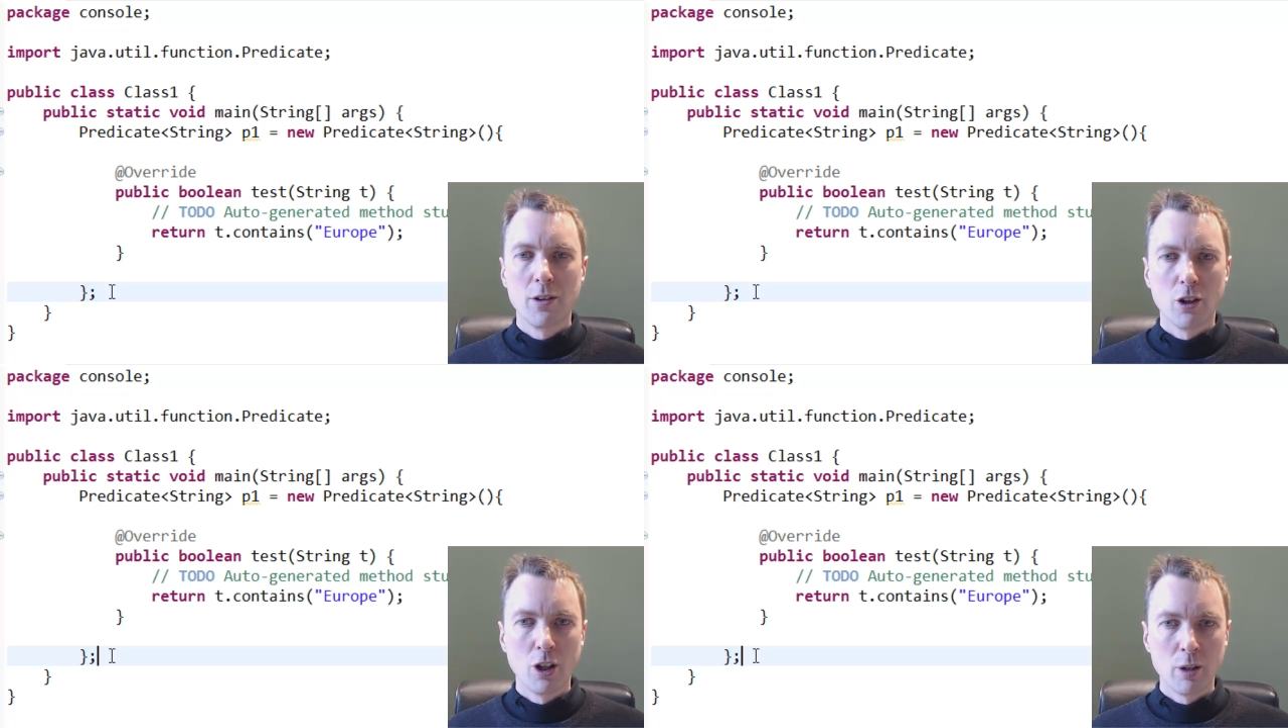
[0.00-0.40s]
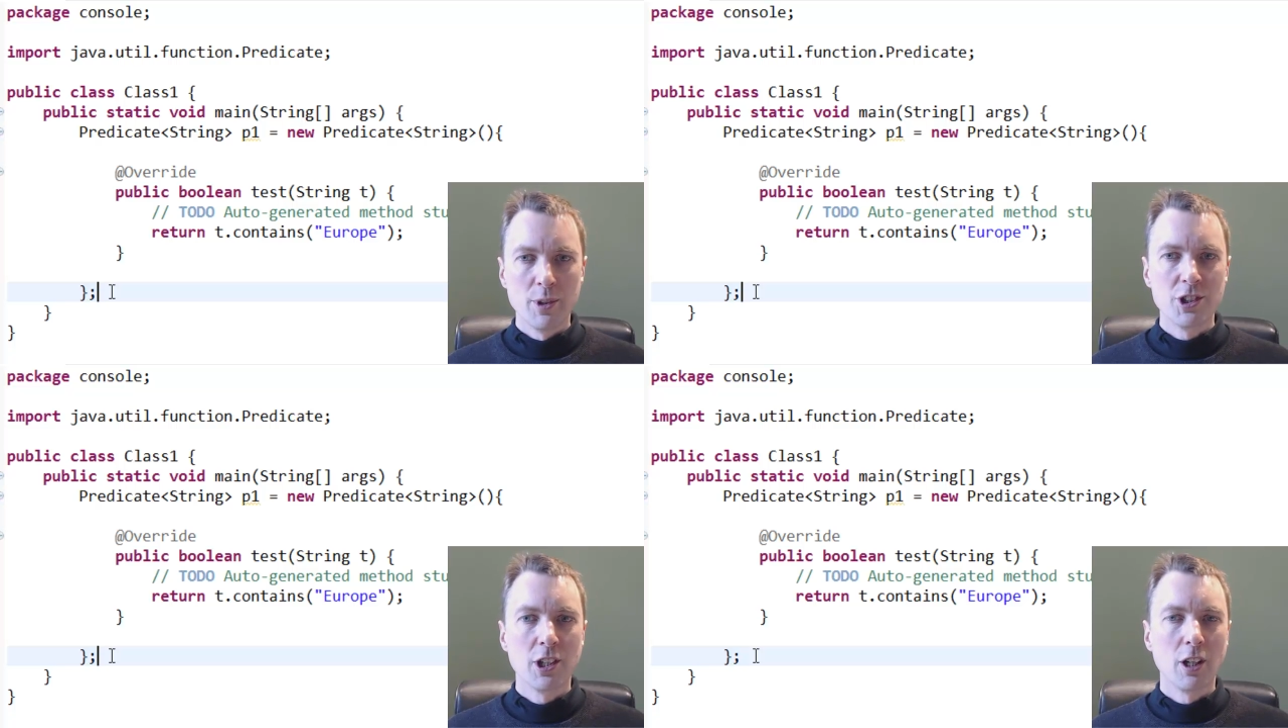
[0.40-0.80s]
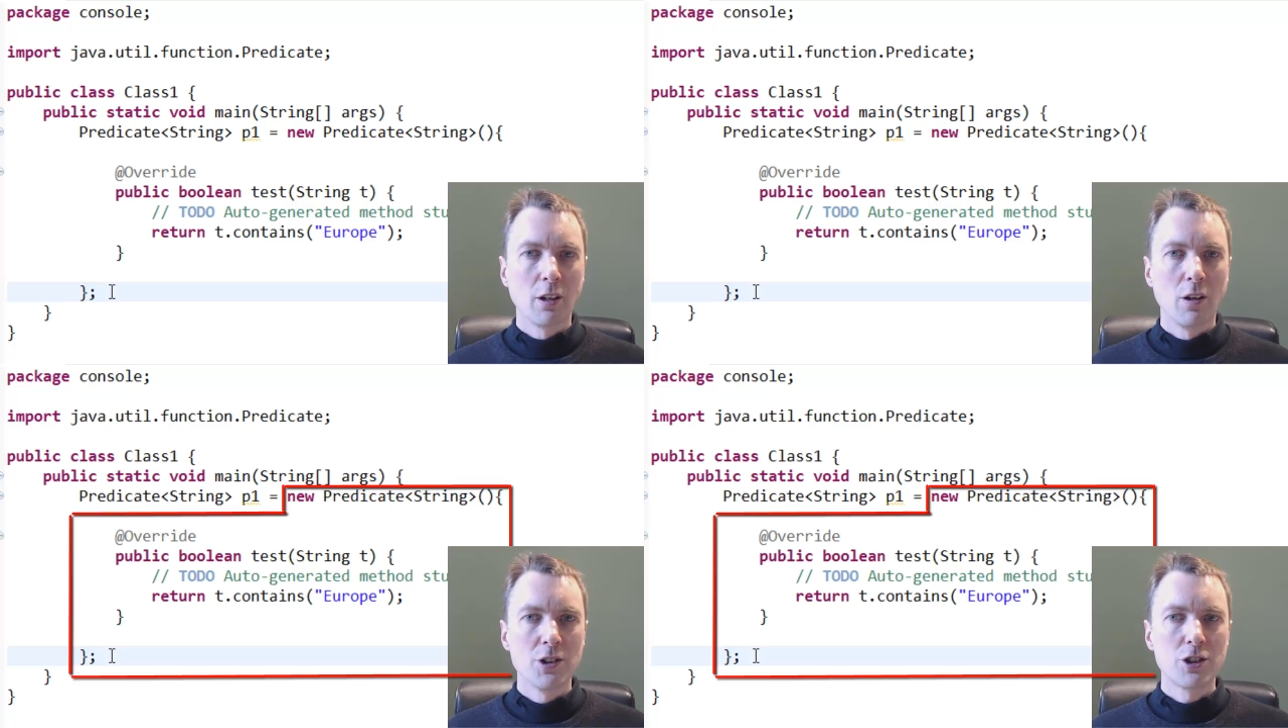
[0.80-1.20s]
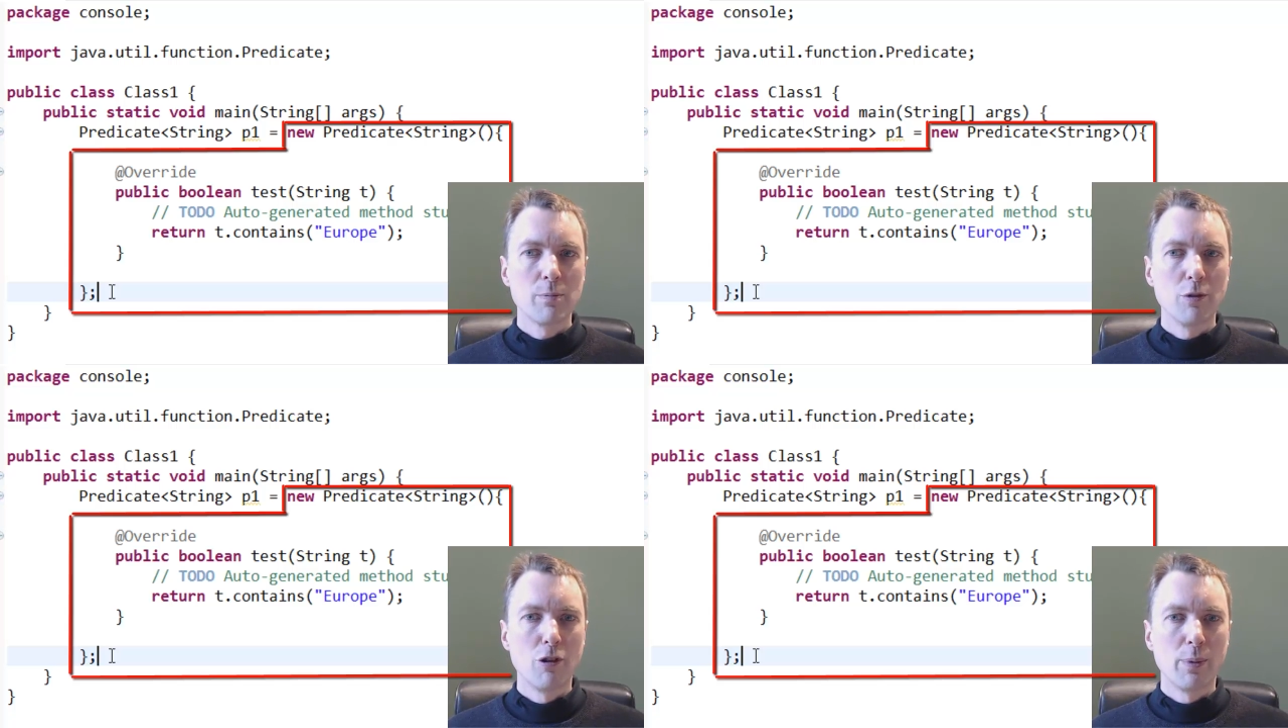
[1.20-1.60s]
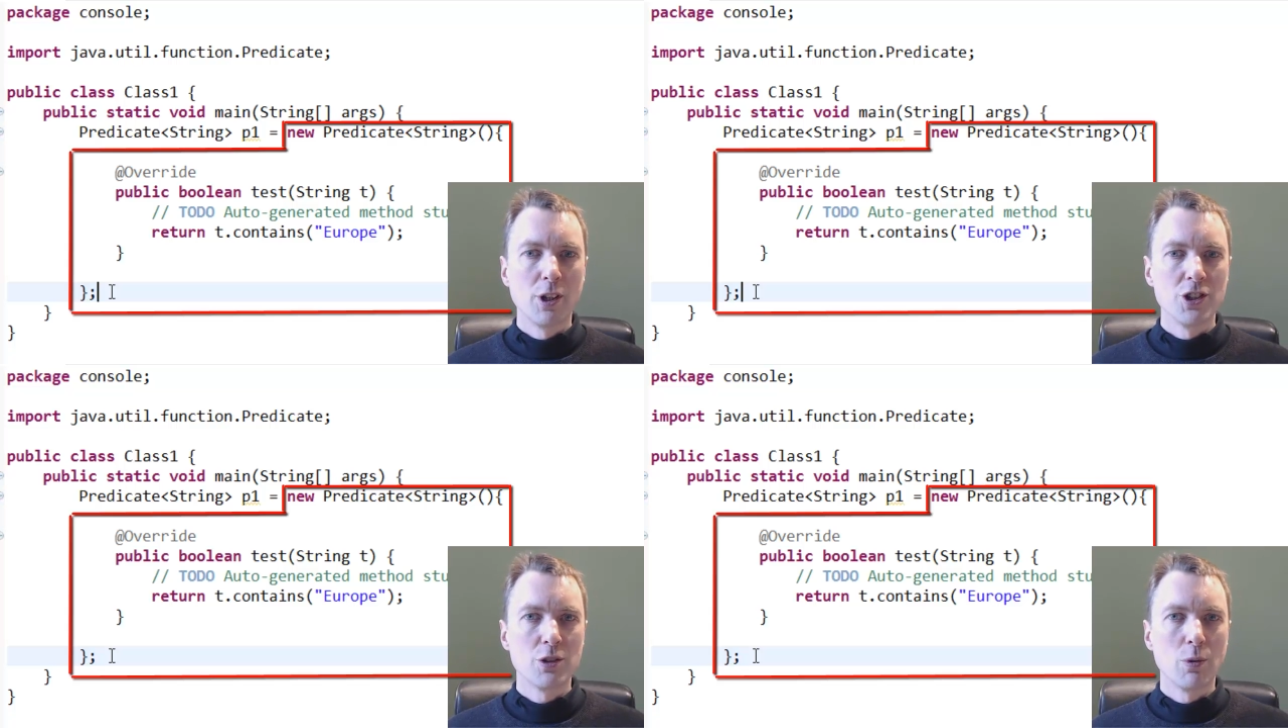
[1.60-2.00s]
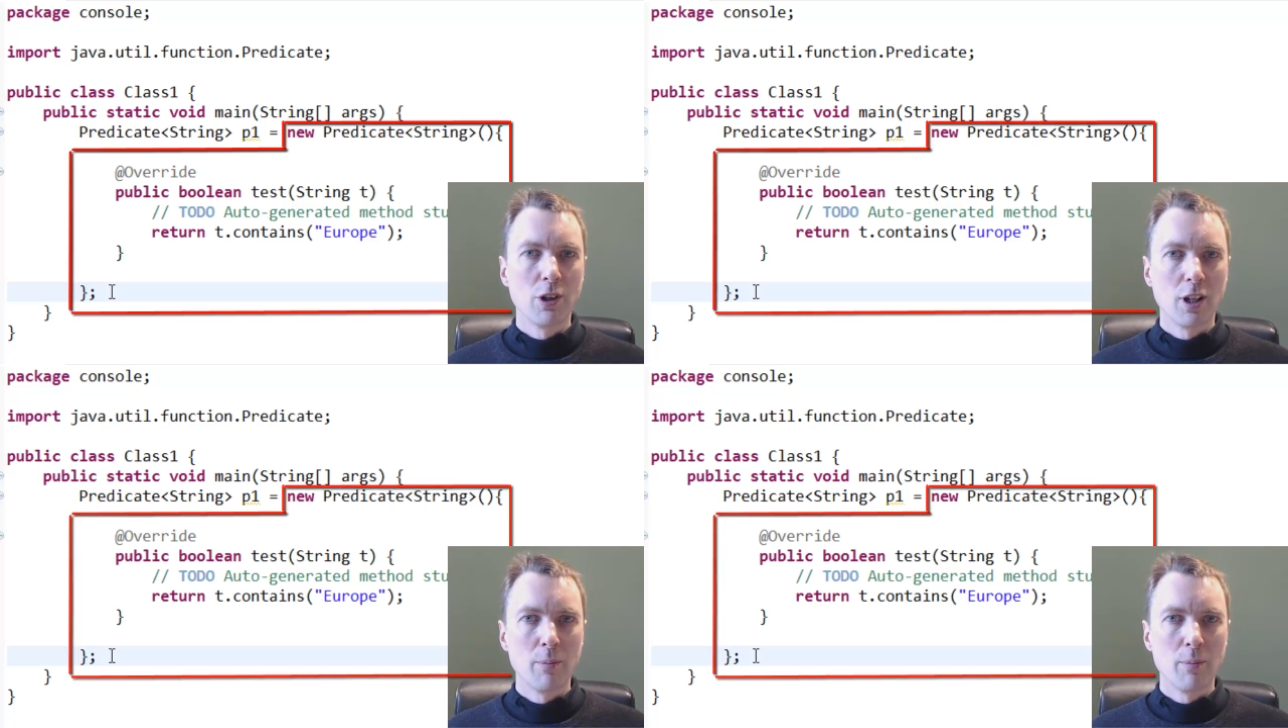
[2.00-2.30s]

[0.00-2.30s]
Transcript: The anonymous inner class could be replaced with a